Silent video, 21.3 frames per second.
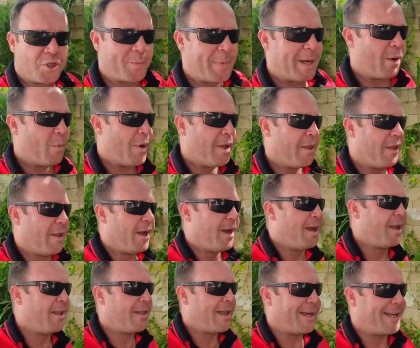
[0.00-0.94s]
about whether
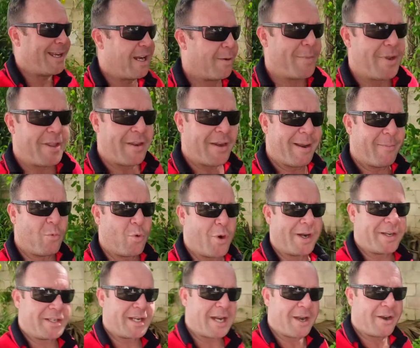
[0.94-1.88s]
they're going to be the
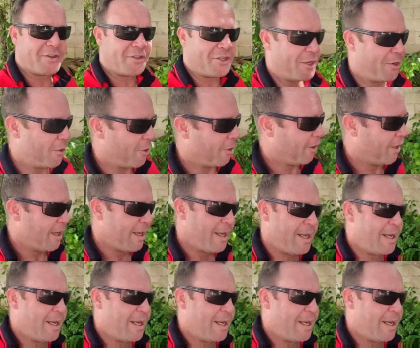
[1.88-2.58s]
#1 currency or not,